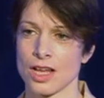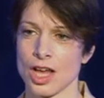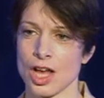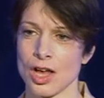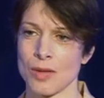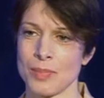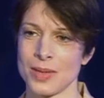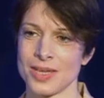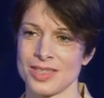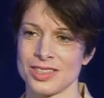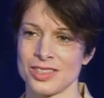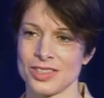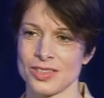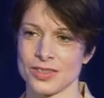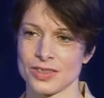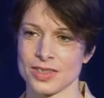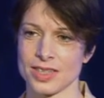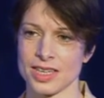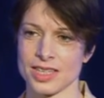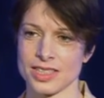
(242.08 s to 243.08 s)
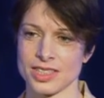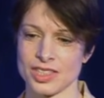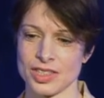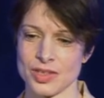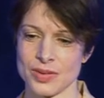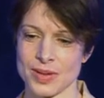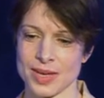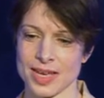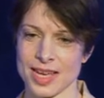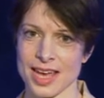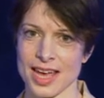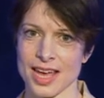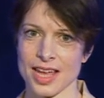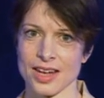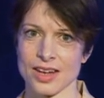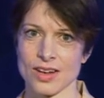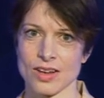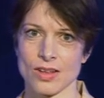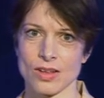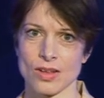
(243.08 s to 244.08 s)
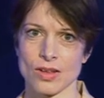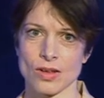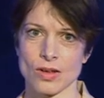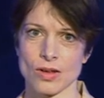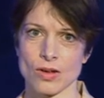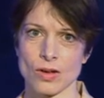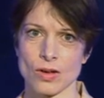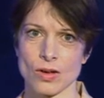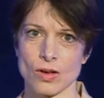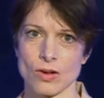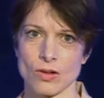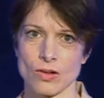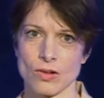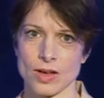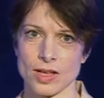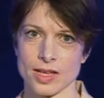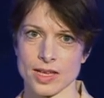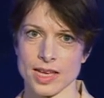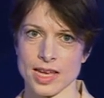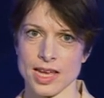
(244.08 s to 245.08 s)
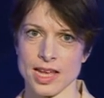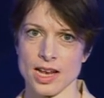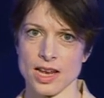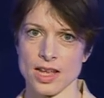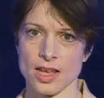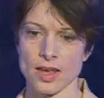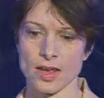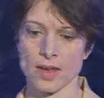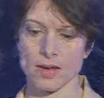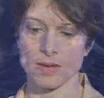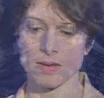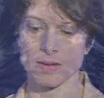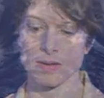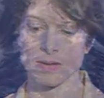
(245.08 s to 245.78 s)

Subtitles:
I better not kiss you again, or I'll kill you.